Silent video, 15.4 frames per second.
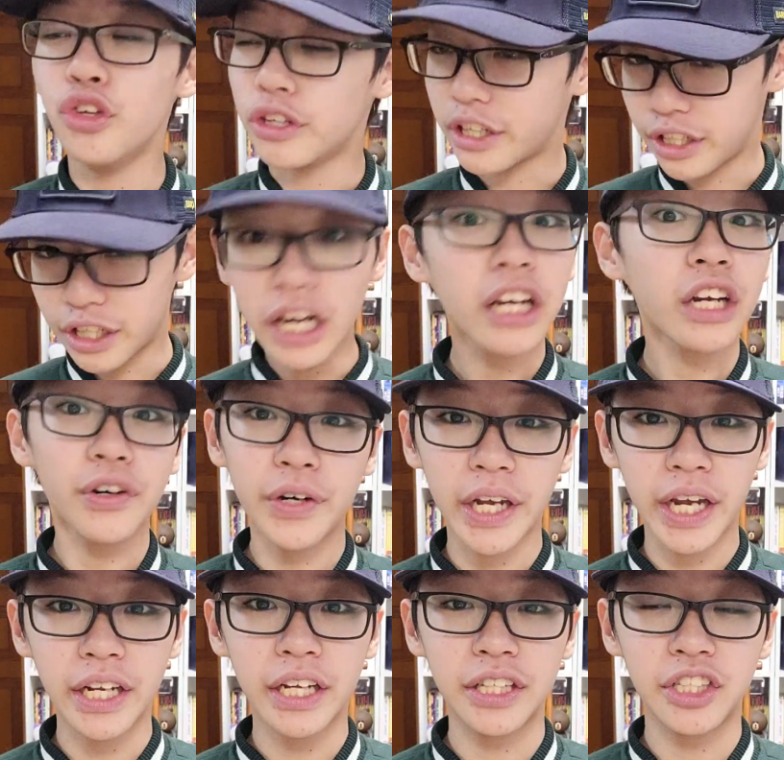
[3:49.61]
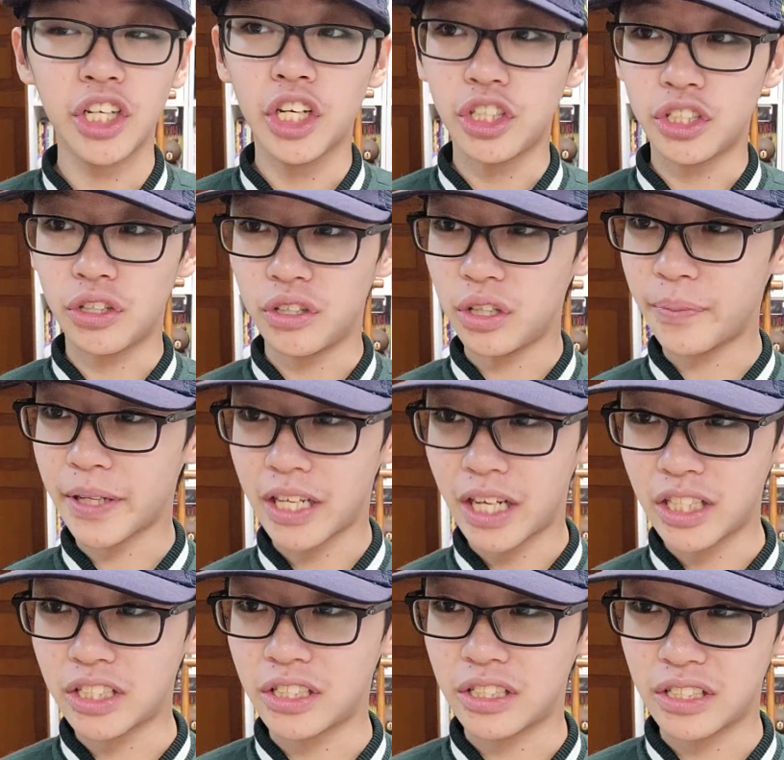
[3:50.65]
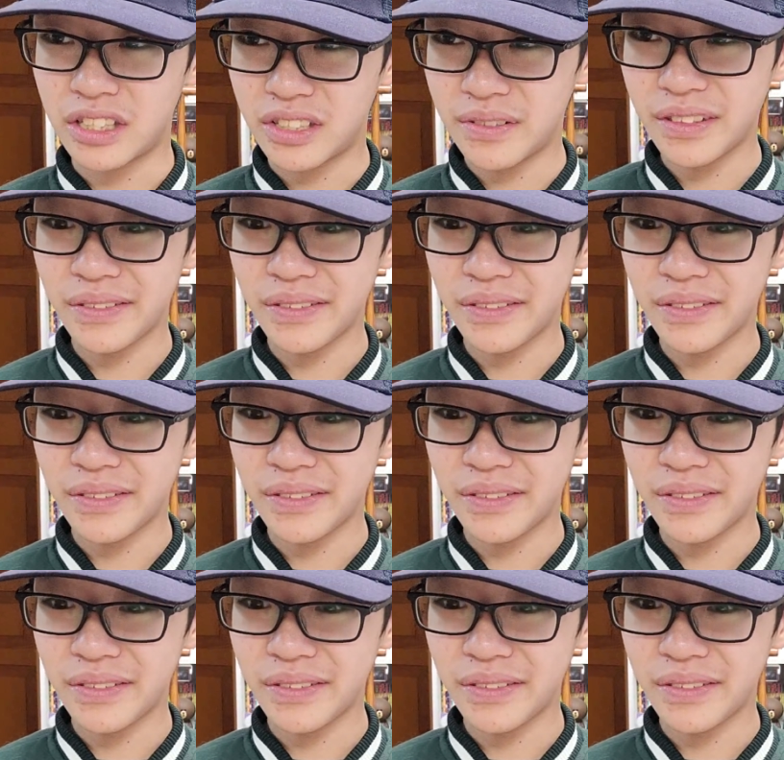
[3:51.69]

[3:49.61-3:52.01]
Cannot create it, so it'll be constant.